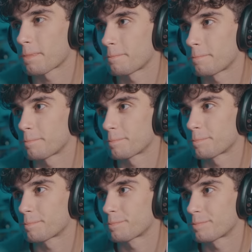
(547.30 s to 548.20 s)

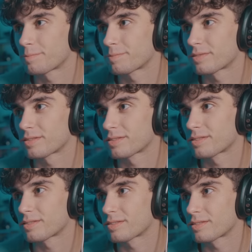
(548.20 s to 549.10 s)

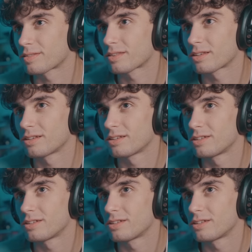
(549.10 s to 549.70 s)
Nobody speaks.